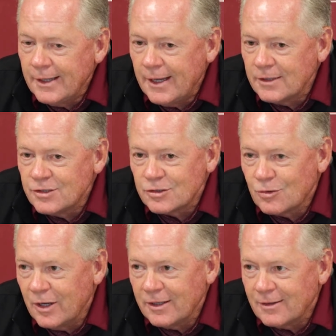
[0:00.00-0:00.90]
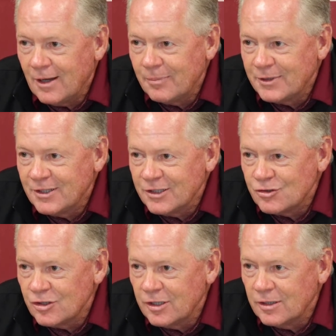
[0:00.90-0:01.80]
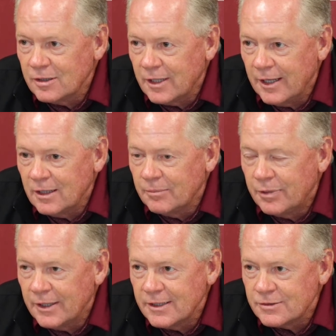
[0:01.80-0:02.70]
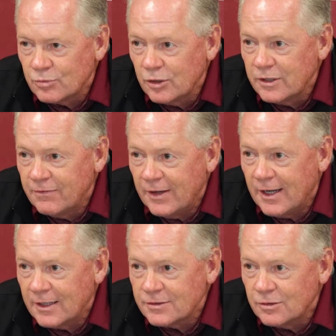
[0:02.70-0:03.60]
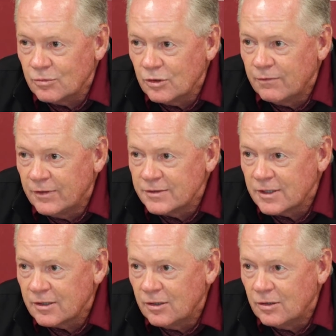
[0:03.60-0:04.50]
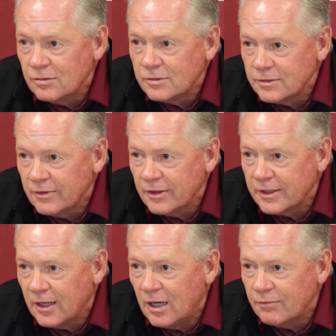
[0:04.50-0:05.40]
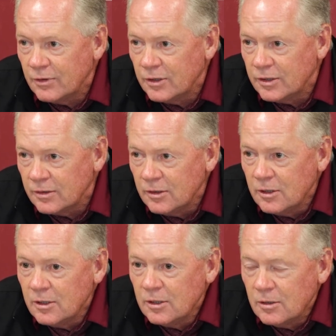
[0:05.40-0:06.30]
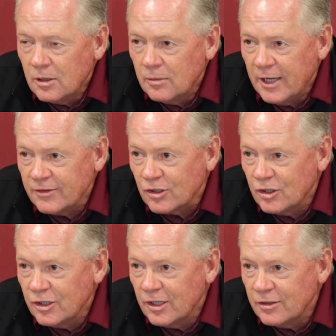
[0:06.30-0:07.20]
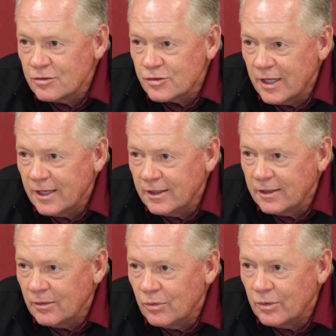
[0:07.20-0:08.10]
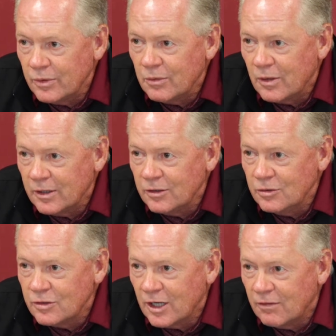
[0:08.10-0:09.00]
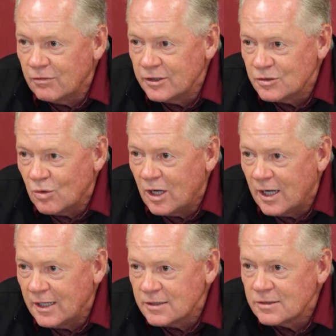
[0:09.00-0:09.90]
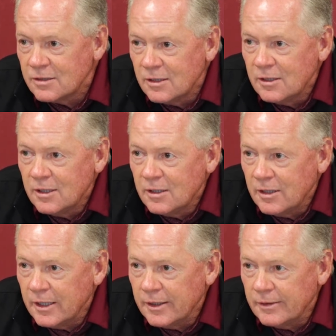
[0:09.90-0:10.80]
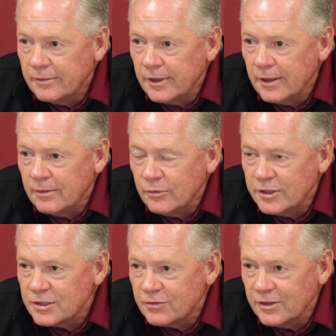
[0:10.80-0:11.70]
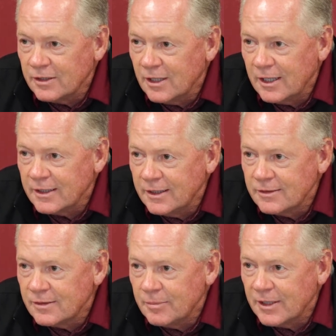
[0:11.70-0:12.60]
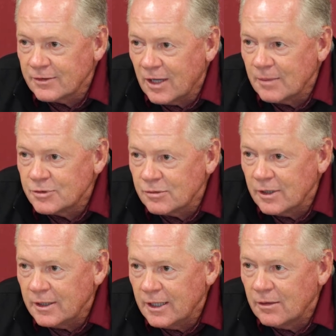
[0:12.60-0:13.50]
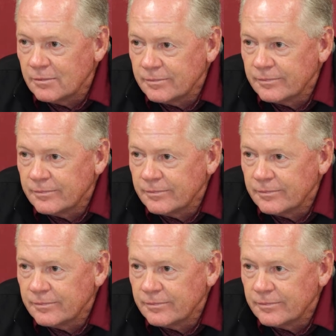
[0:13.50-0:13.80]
Yeah, it's just great competition. And Caleb plays really fast and real physical, very confident, has a good understanding of what we want to do coverage-wise. And we just feel like he's the best option right now.